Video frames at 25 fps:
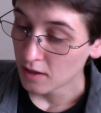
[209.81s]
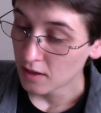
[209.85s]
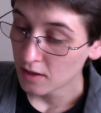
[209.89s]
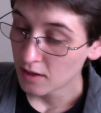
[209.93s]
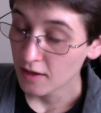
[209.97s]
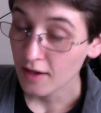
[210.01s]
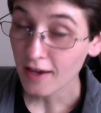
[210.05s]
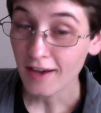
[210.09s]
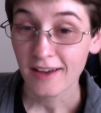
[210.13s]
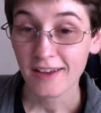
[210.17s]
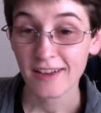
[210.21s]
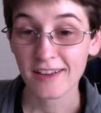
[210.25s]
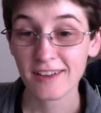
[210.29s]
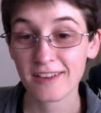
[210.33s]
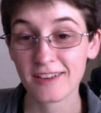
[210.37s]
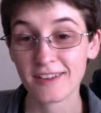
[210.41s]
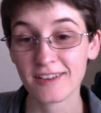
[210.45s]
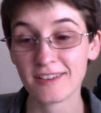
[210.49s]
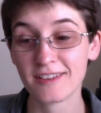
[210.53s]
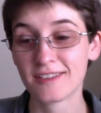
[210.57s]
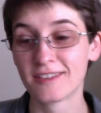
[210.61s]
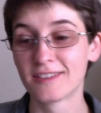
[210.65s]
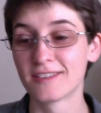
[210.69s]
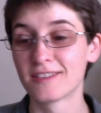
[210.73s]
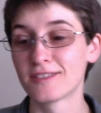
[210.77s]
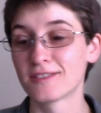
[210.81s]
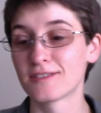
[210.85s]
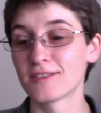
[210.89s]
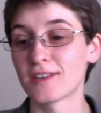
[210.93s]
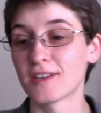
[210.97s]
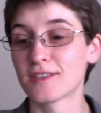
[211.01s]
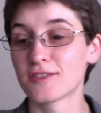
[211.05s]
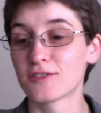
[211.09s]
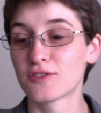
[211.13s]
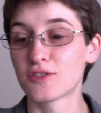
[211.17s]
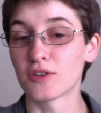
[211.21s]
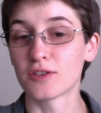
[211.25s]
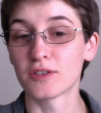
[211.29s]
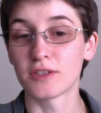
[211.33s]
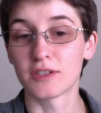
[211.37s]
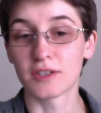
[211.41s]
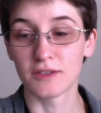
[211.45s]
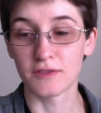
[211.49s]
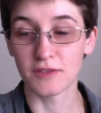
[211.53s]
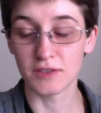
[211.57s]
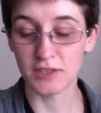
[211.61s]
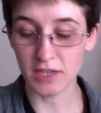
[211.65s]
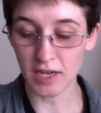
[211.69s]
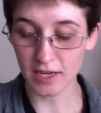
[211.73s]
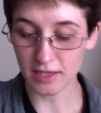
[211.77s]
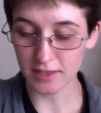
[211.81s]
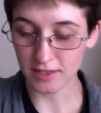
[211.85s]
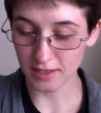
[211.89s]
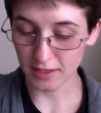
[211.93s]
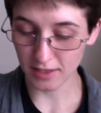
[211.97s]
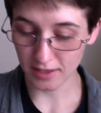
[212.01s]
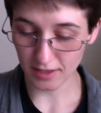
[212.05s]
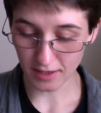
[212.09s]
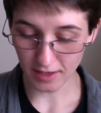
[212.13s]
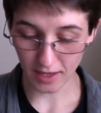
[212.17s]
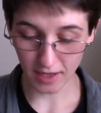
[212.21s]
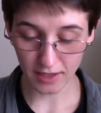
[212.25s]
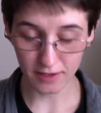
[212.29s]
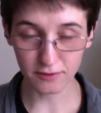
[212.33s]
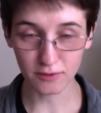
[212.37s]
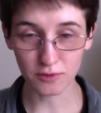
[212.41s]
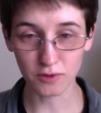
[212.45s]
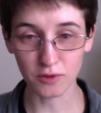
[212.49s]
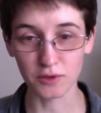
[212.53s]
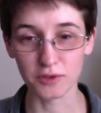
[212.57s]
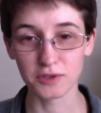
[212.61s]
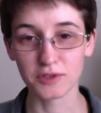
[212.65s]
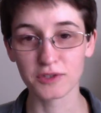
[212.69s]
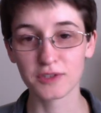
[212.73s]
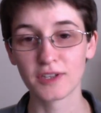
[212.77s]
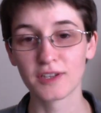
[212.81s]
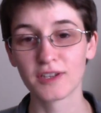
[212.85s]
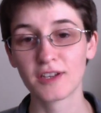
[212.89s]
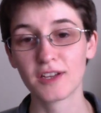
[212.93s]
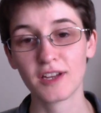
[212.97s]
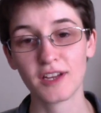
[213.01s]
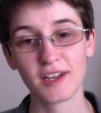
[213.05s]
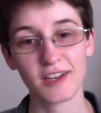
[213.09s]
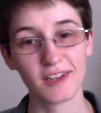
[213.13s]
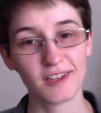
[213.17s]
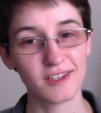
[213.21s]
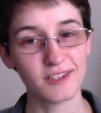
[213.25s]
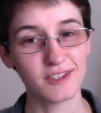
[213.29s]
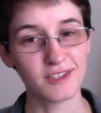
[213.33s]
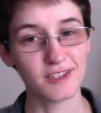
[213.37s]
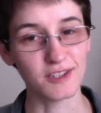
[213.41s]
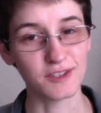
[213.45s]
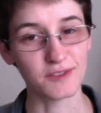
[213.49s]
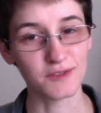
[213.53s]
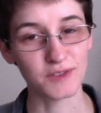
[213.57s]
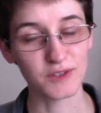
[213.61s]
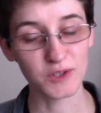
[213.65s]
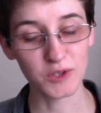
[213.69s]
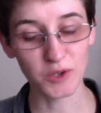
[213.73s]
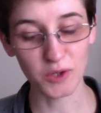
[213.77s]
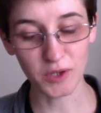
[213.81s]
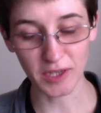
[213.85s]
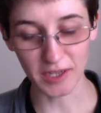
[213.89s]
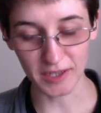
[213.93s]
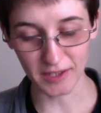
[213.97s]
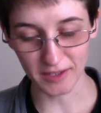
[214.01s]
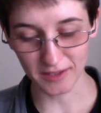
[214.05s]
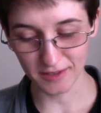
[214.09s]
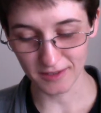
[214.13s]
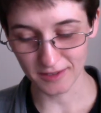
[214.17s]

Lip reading: Yeah, so that's Chocolate is for Chatting, and of course T is for Talking.